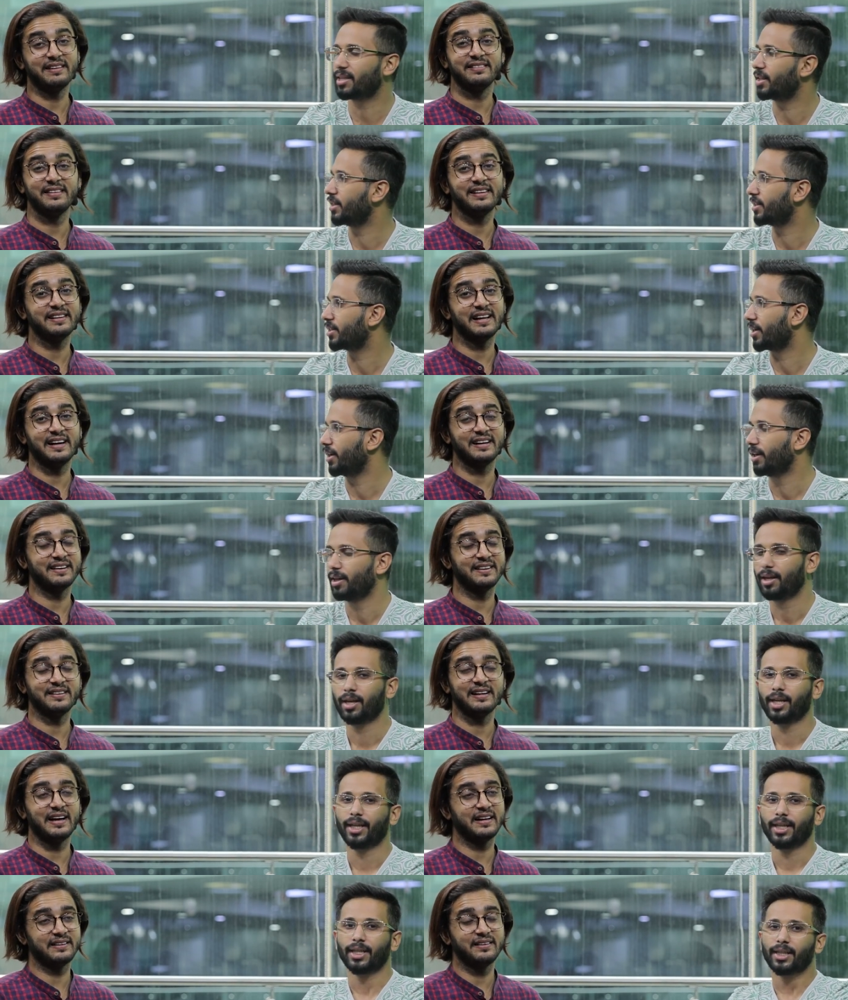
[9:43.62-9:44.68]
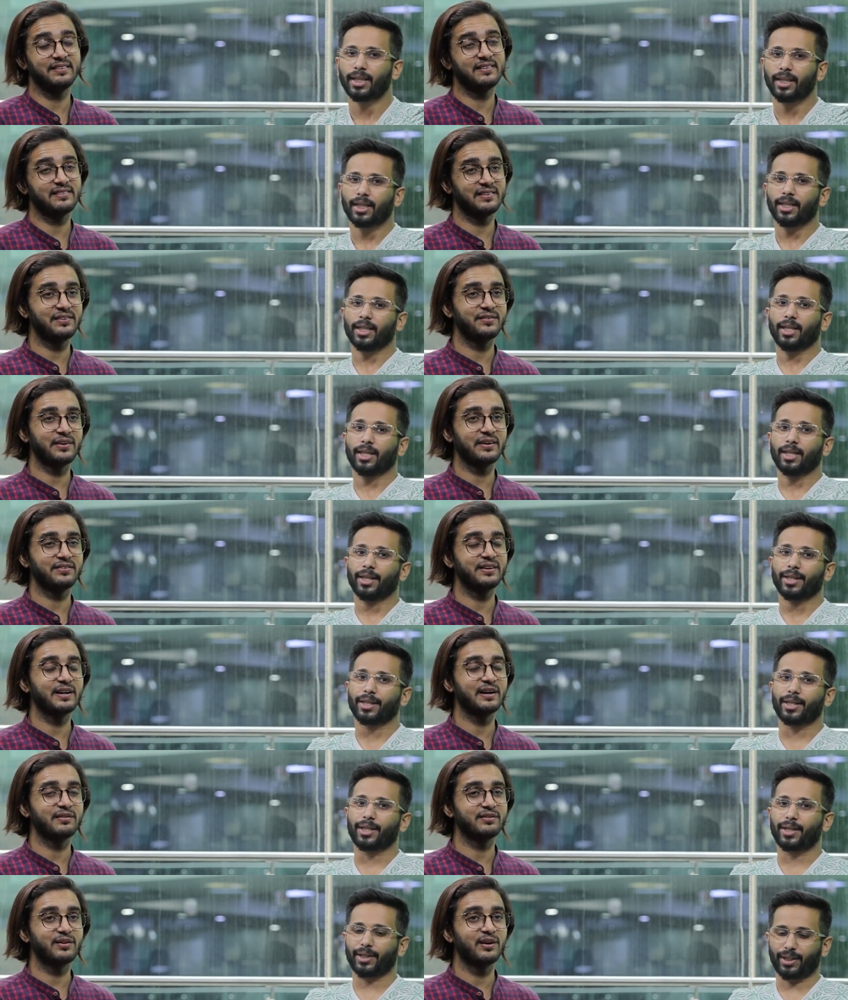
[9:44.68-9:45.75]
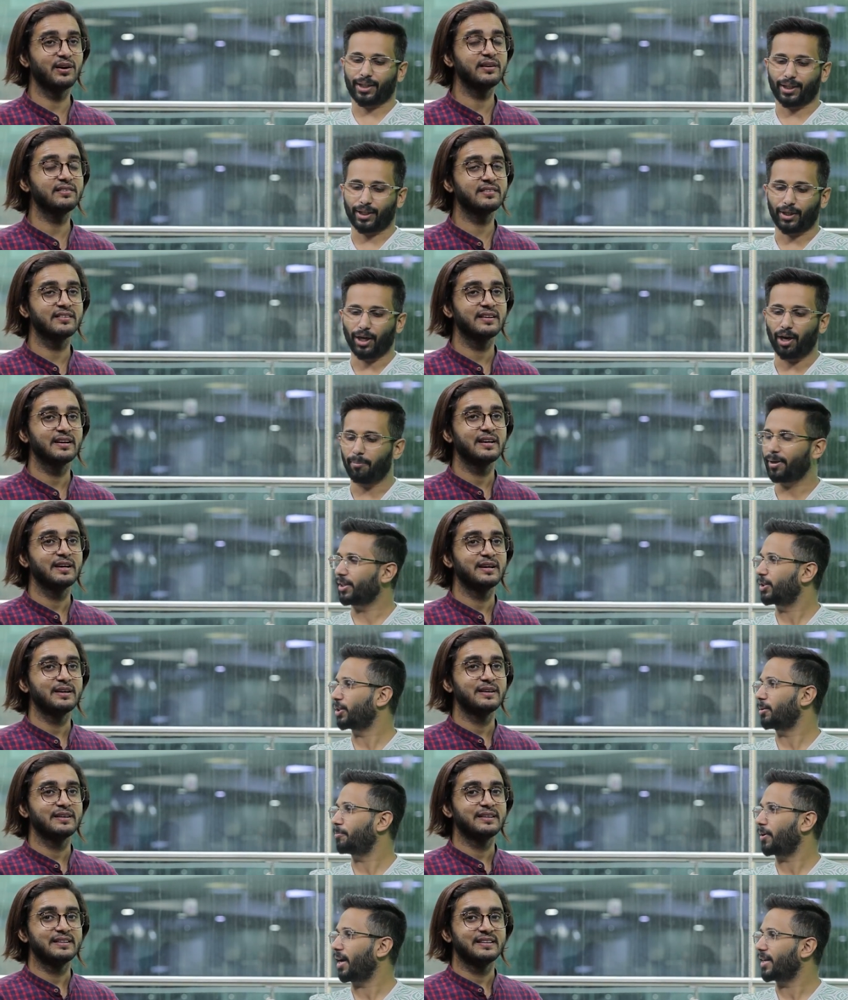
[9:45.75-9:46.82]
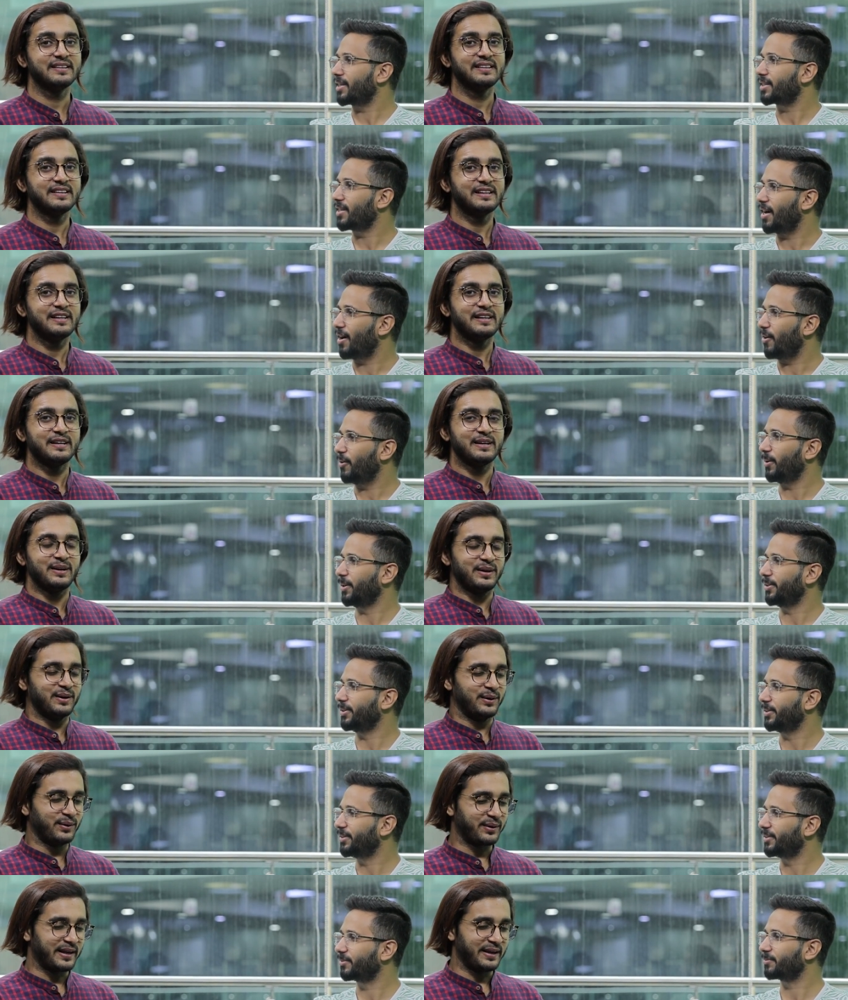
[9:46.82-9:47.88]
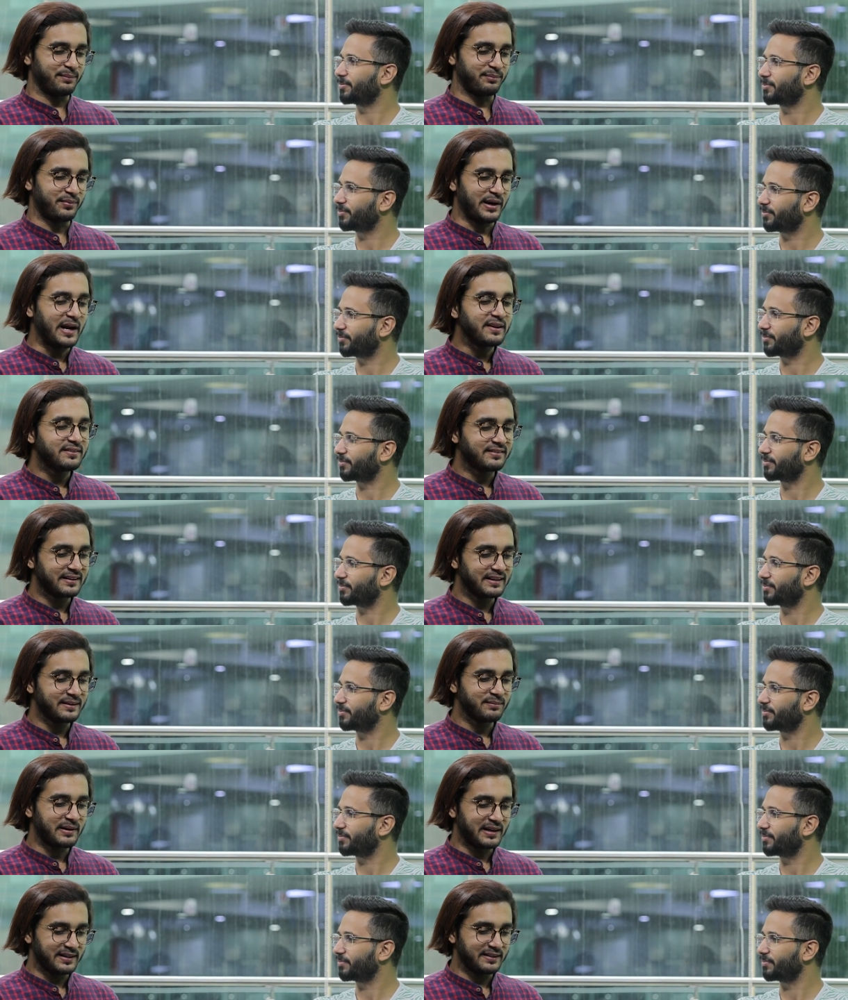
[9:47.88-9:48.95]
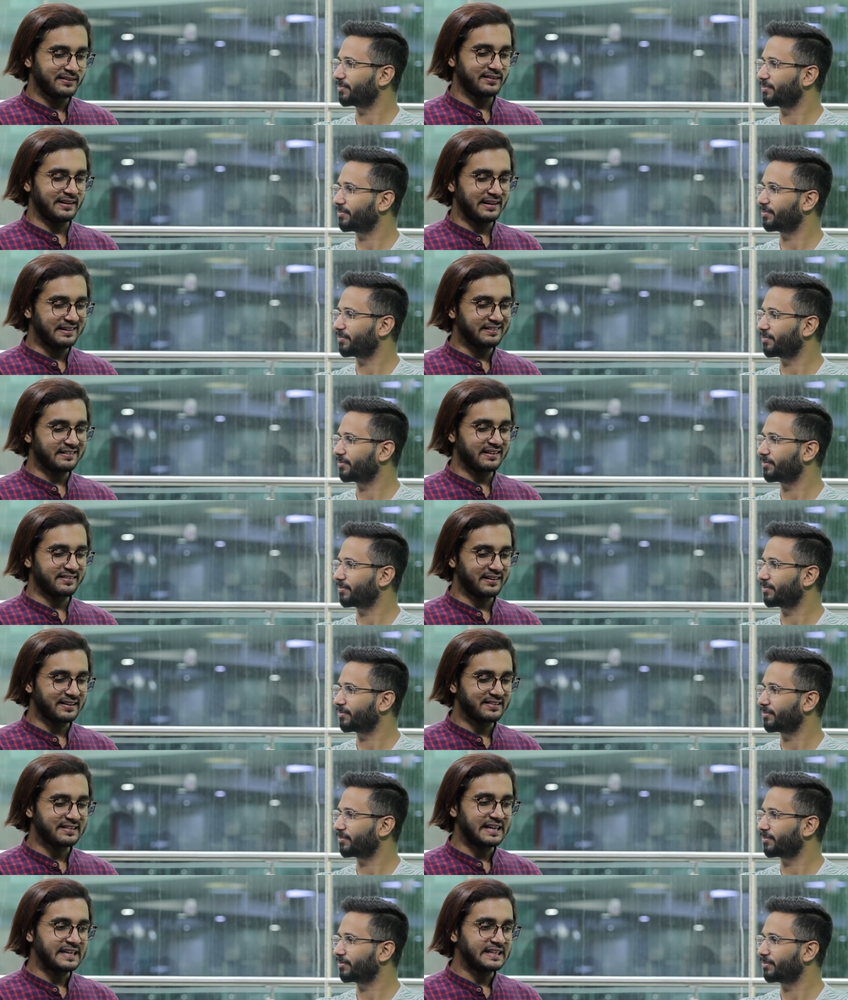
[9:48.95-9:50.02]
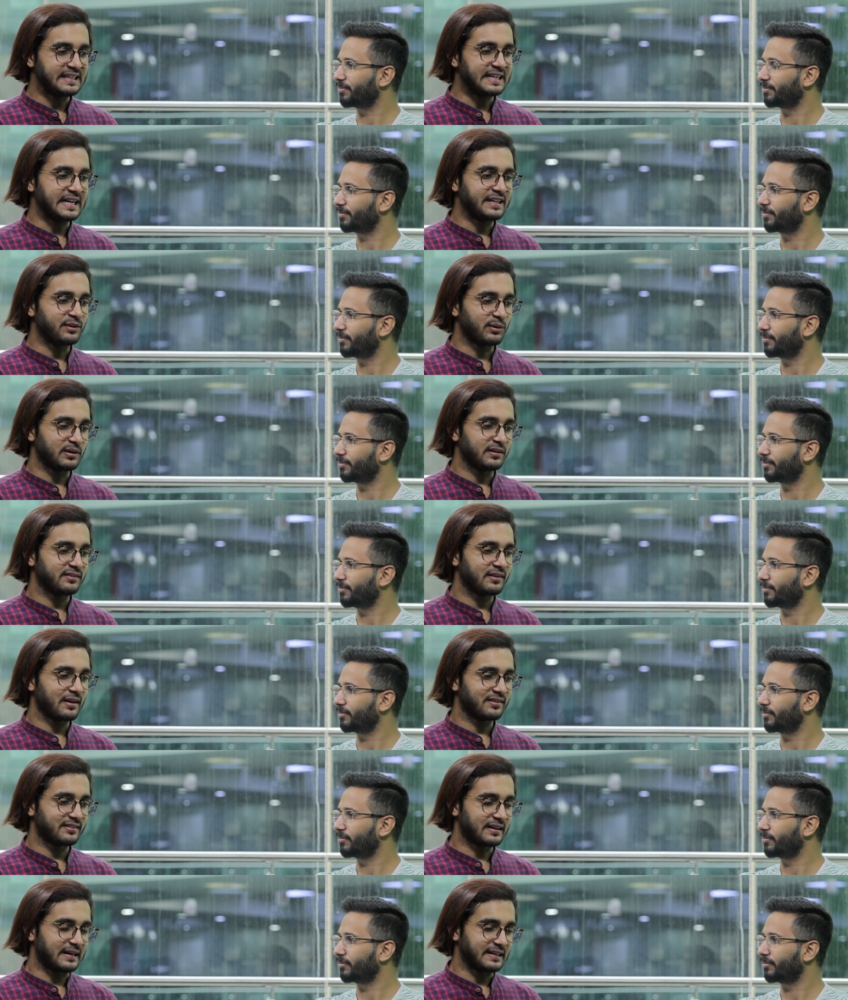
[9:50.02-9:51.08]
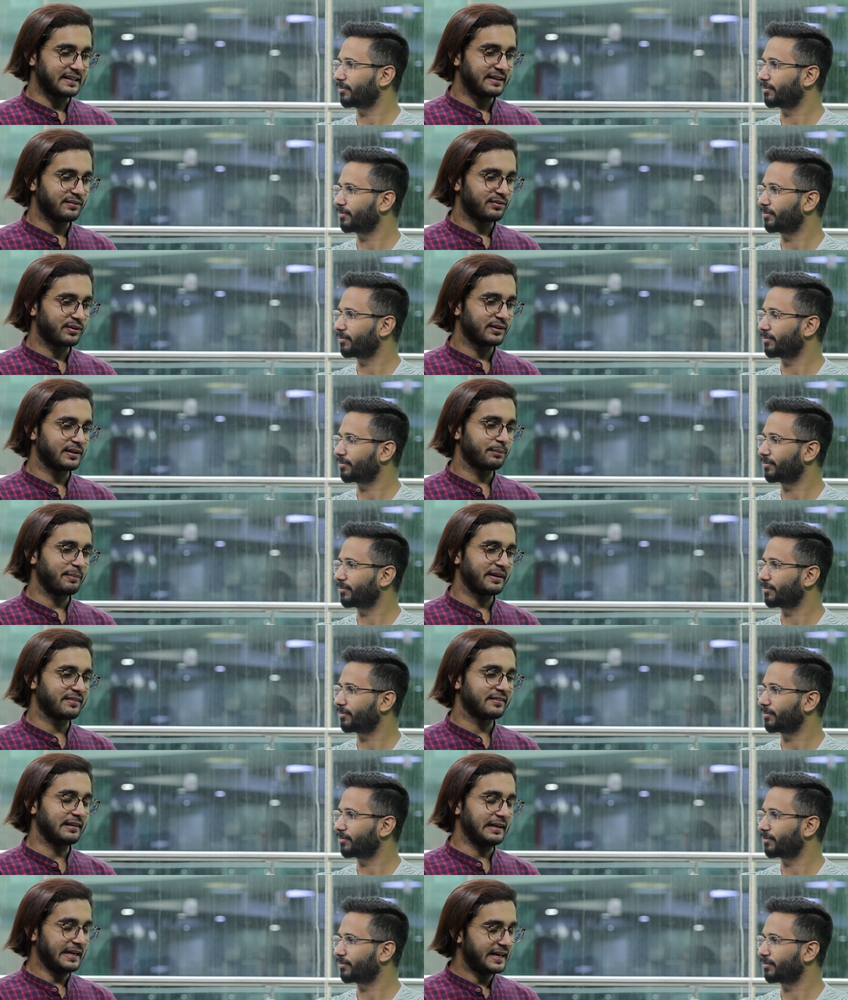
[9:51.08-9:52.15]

Speaker 1: let's see.
Speaker 2: that, this is interesting, of course.
Speaker 1: Coming to the price now.
Speaker 2: Okay, pricing Manas is $699 starting for the Pixel